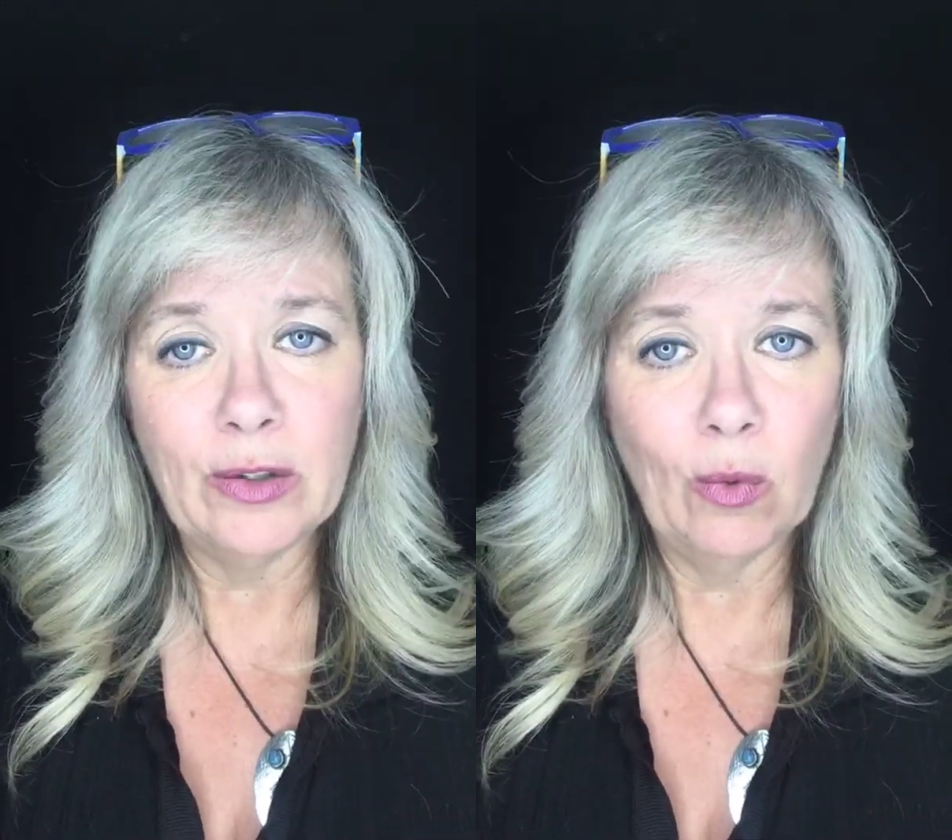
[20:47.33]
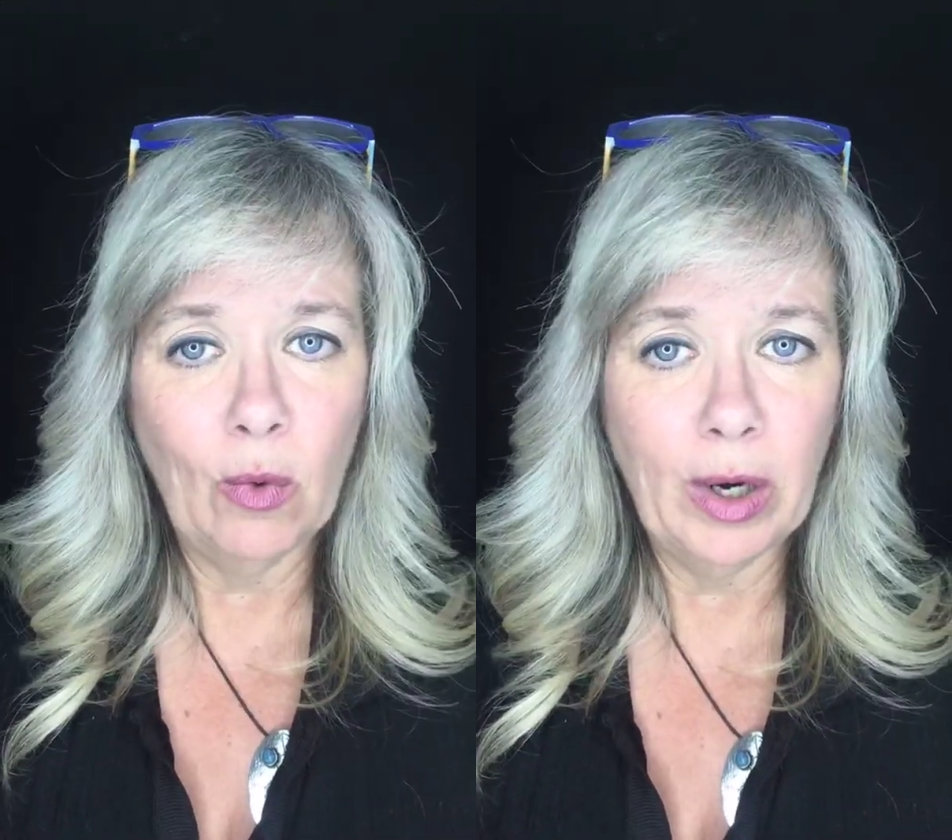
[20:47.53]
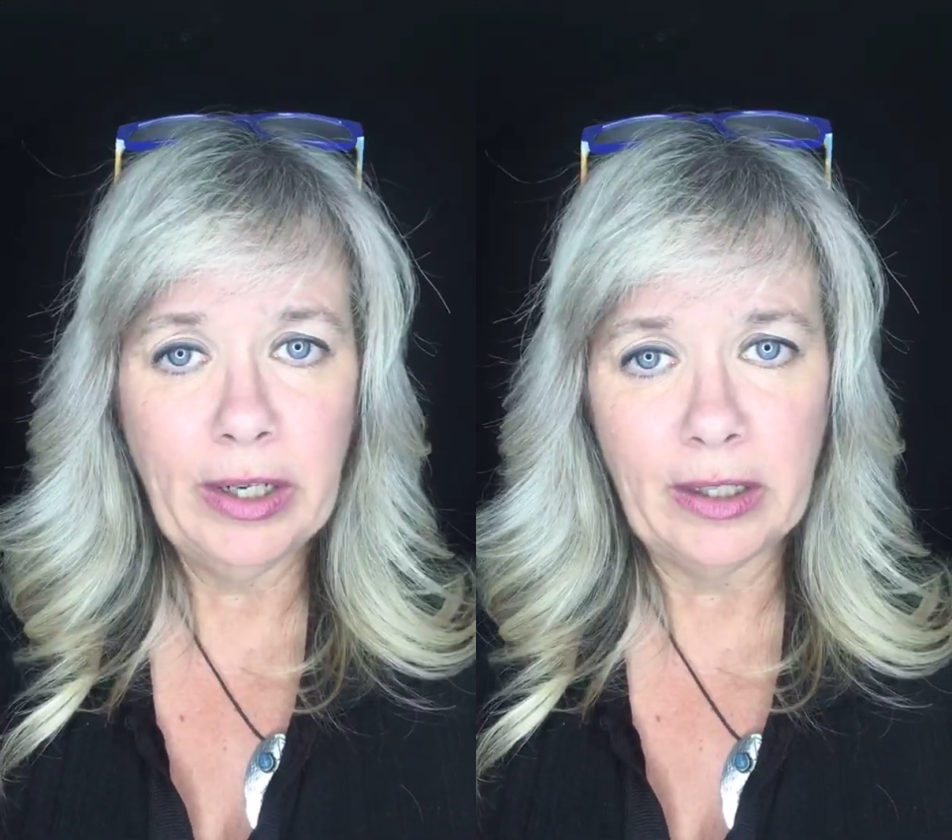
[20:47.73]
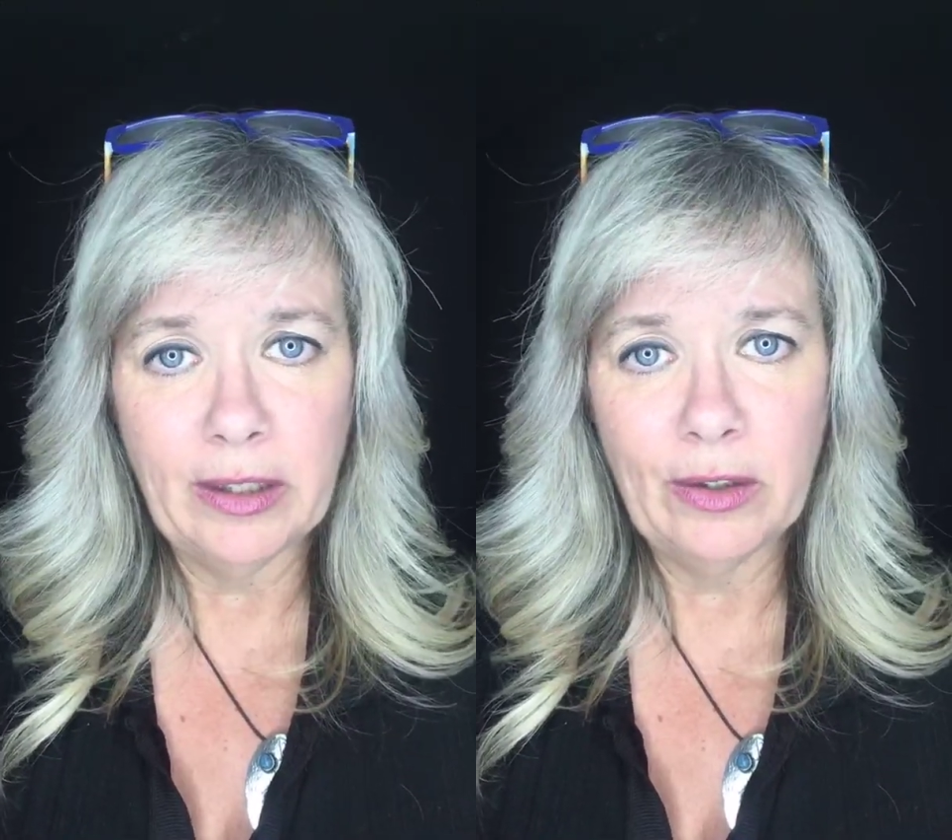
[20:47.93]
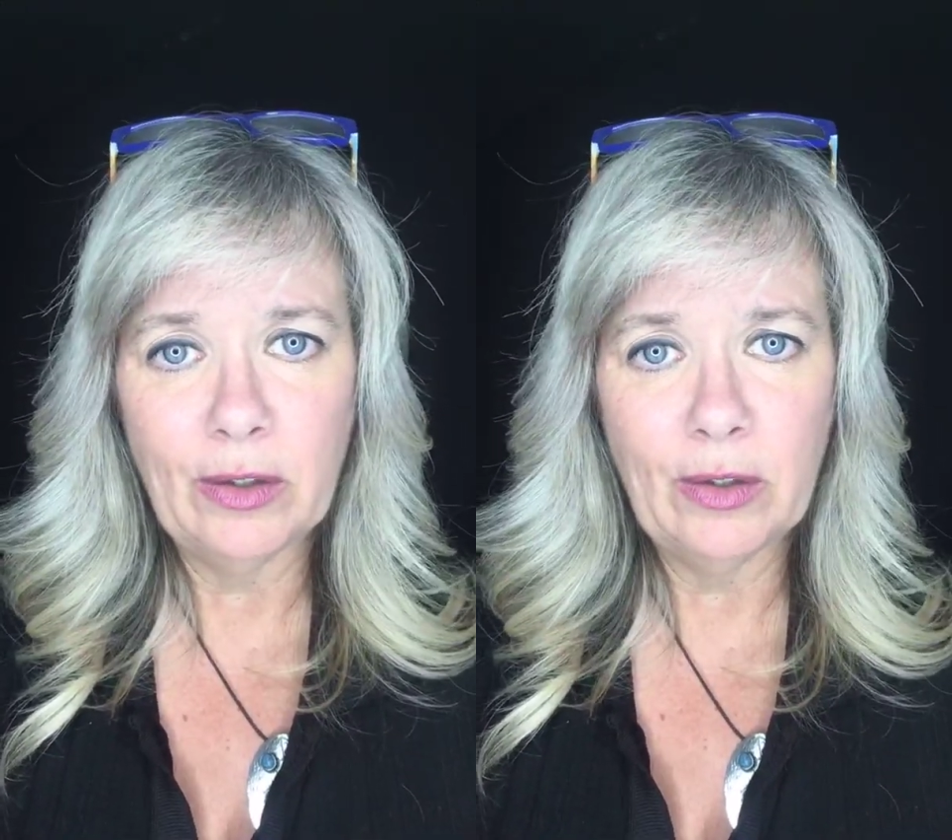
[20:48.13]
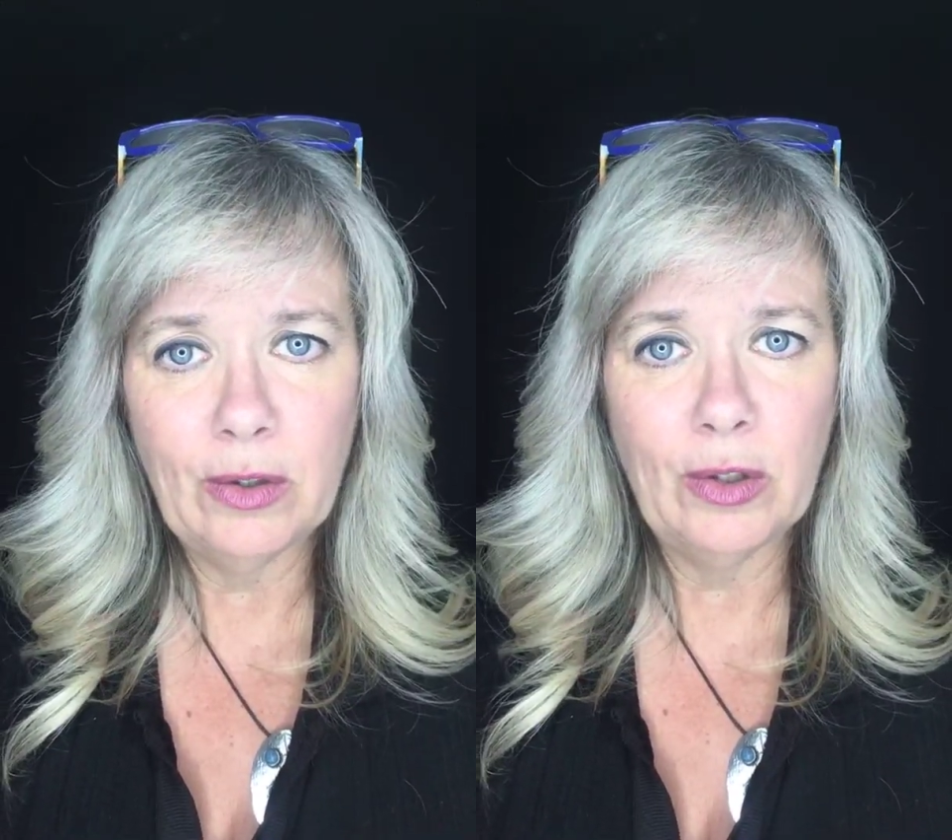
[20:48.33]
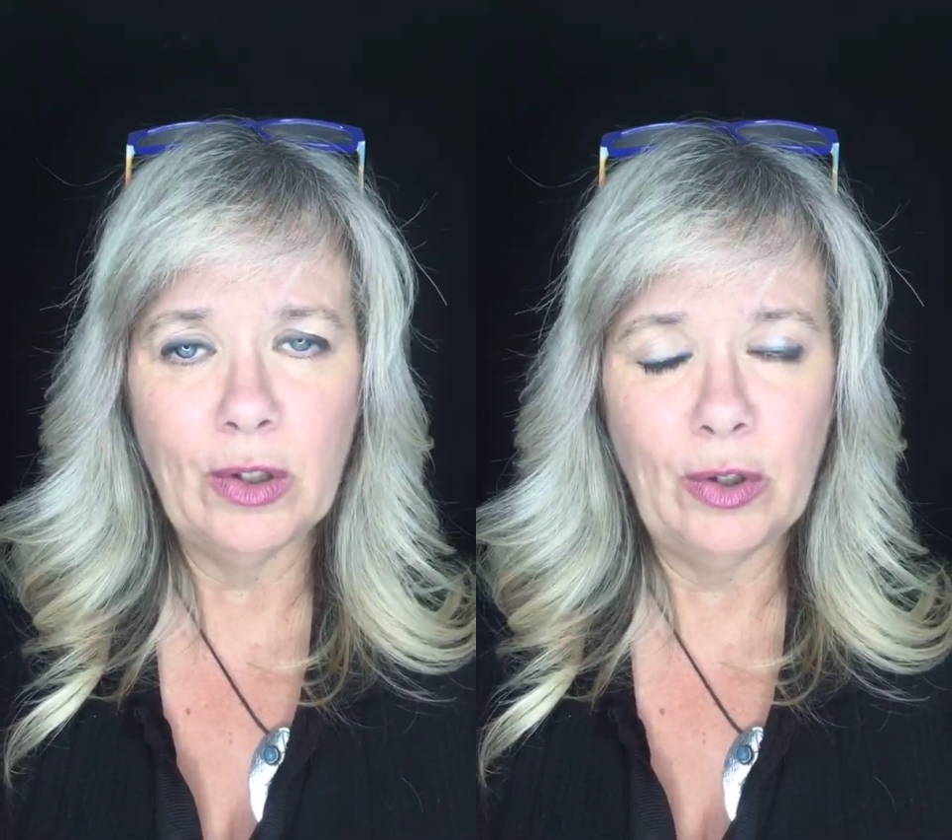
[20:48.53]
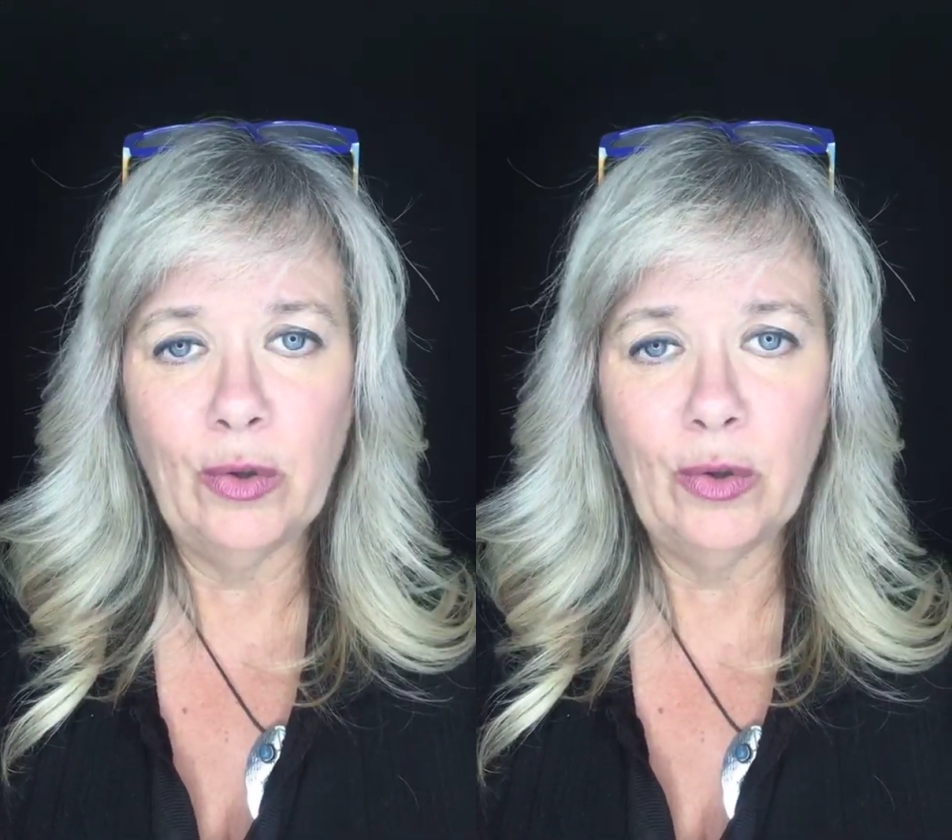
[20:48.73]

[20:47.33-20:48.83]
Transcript: wanting to do.